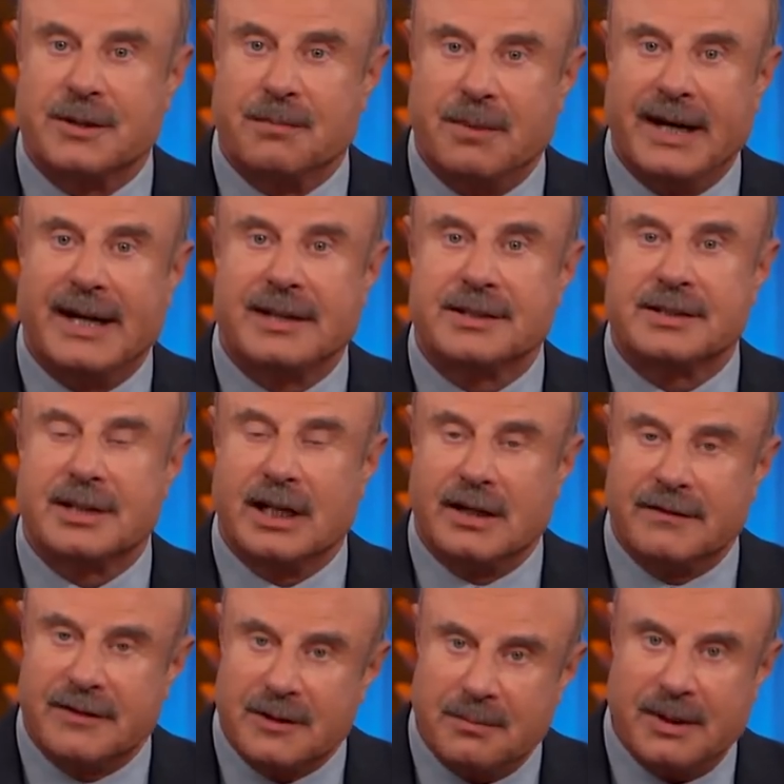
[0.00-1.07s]
the best
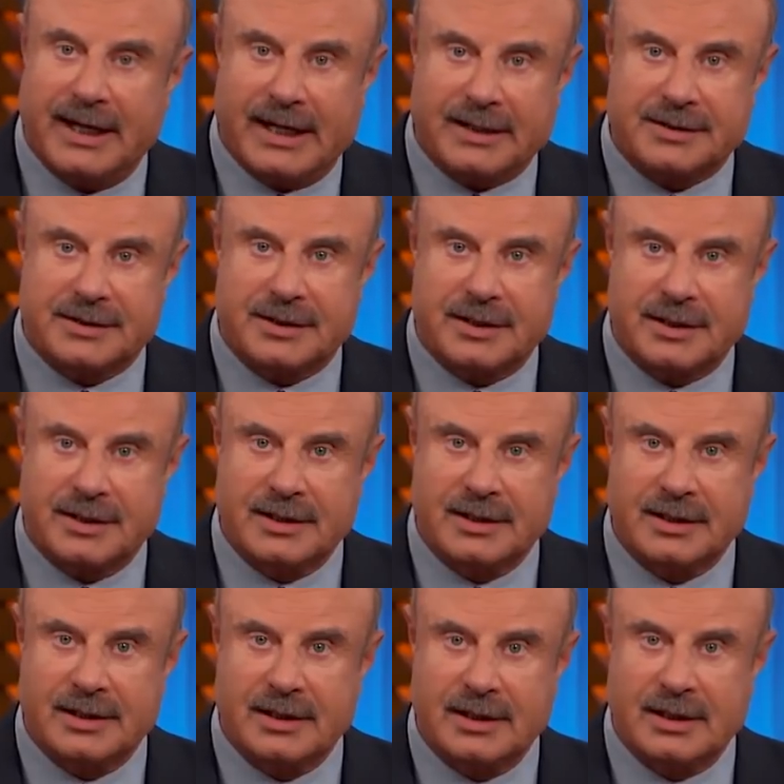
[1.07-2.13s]
of the best,
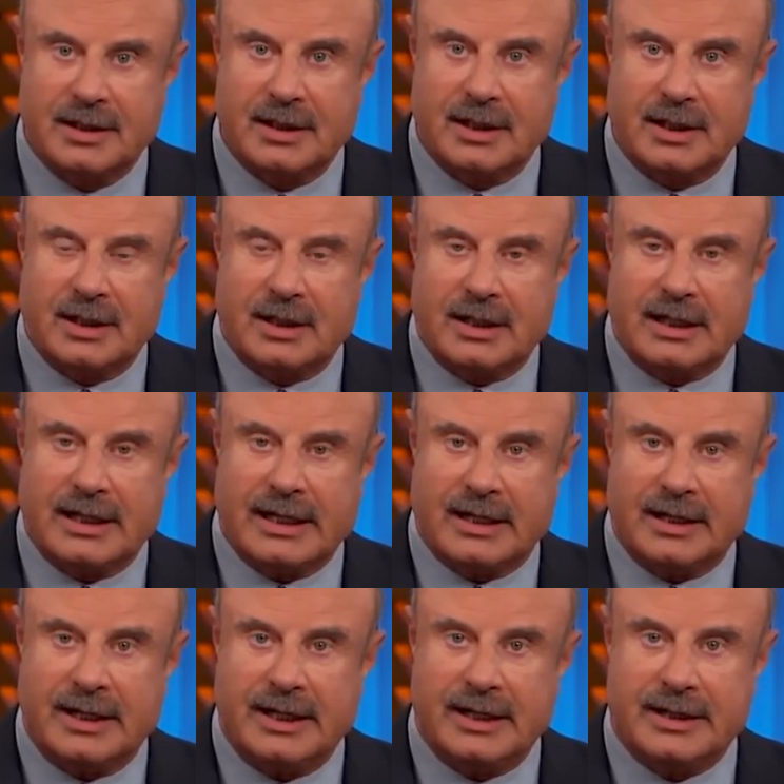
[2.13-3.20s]

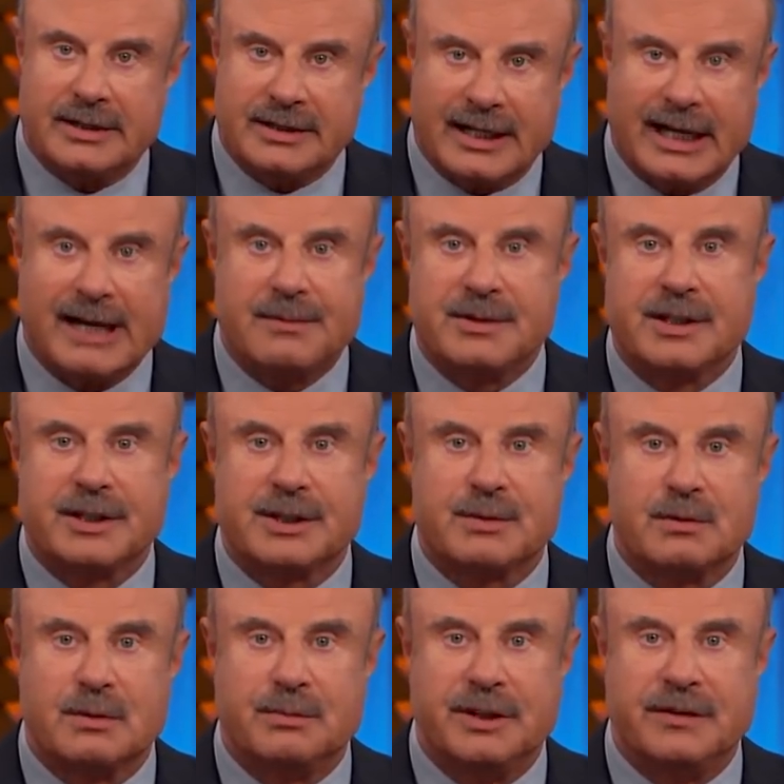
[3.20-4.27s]
and his
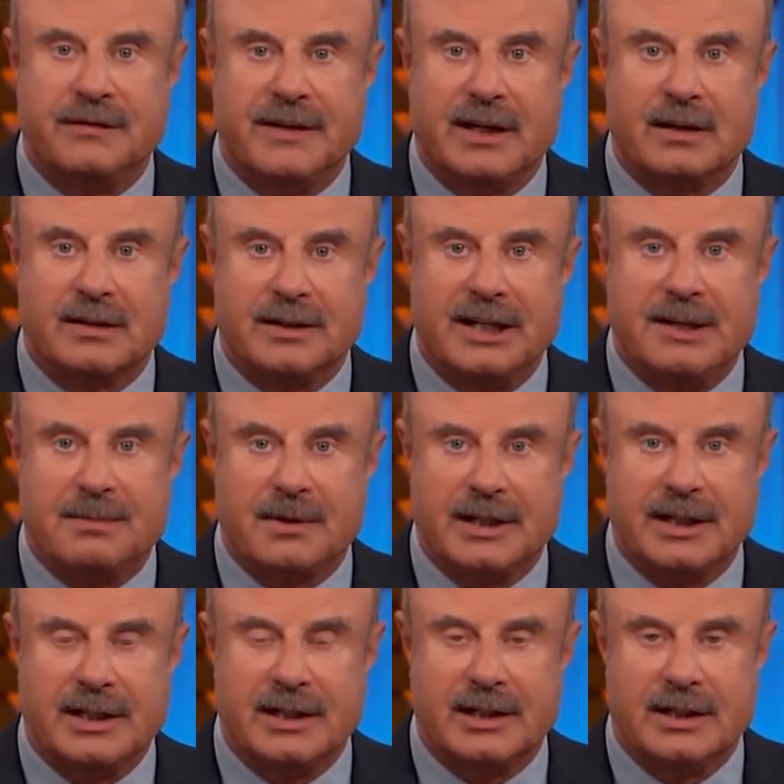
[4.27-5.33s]
absence will be felt
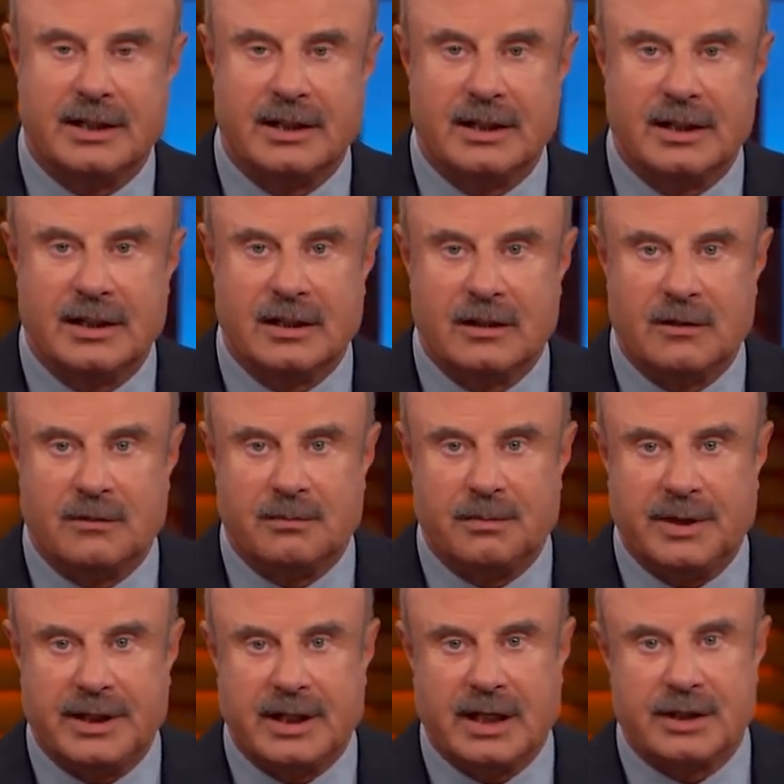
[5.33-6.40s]
deeply
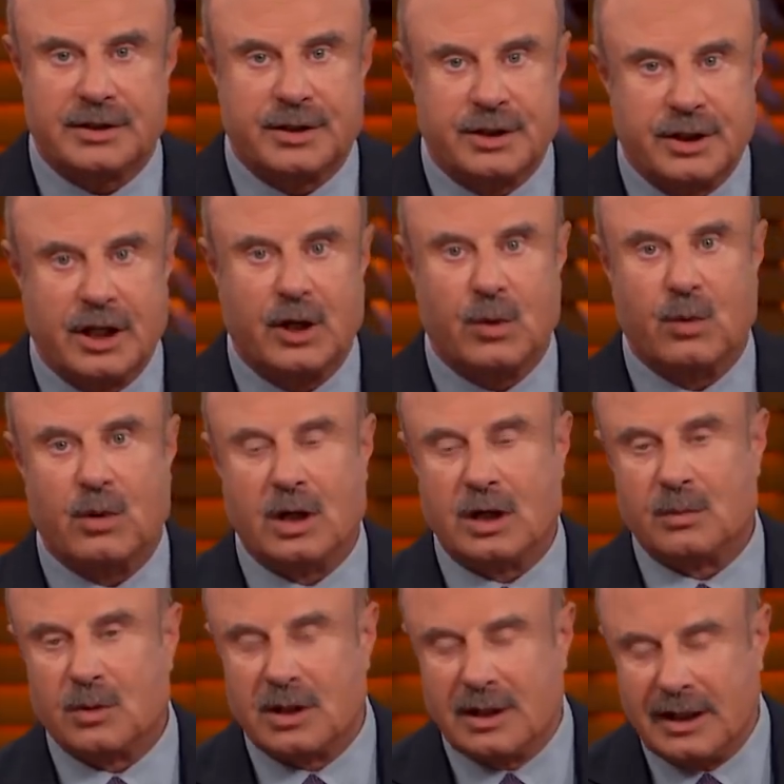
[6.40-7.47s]
because no
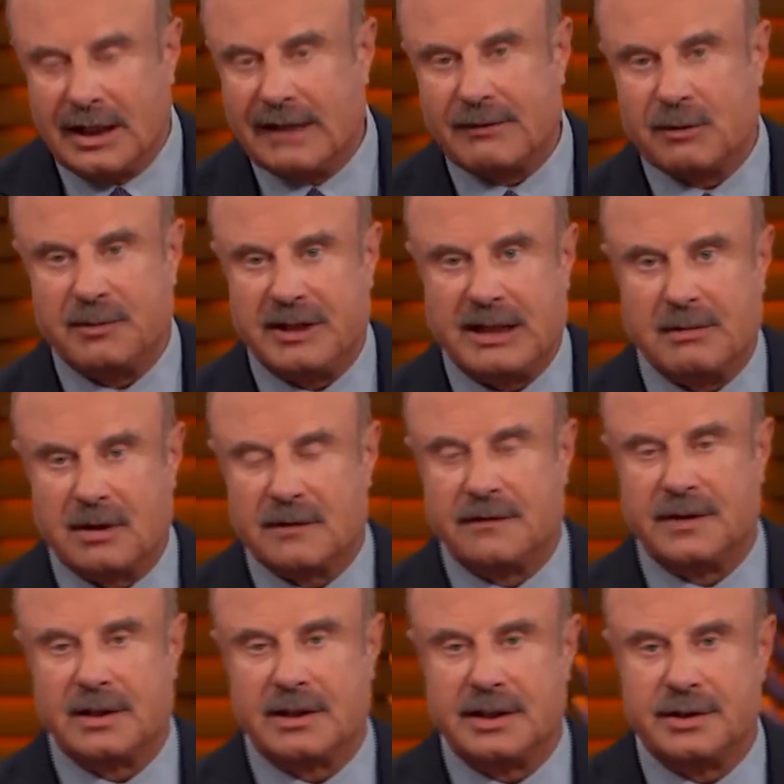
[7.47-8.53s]
one will ever be able to
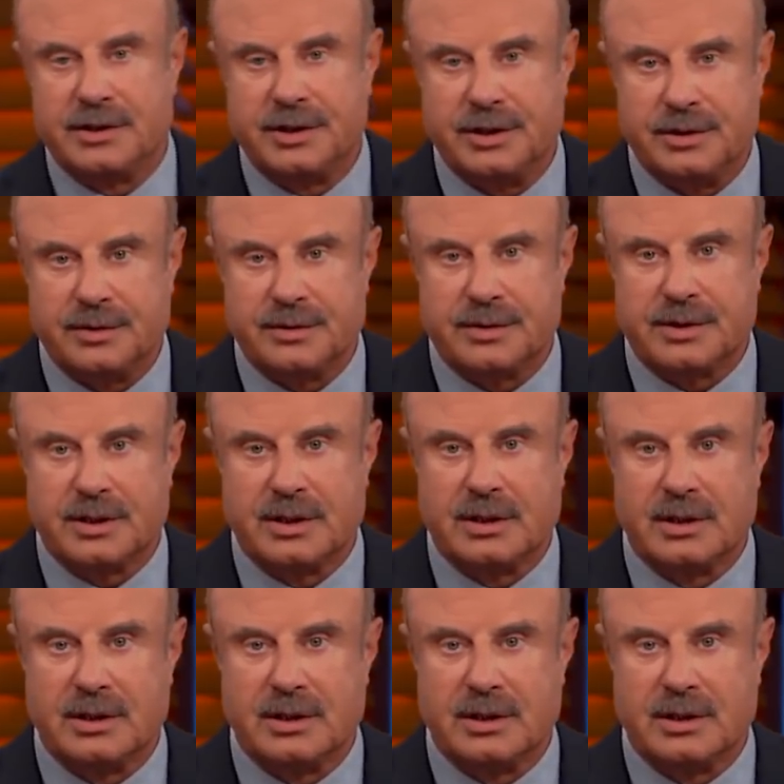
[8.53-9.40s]
fill his shoes.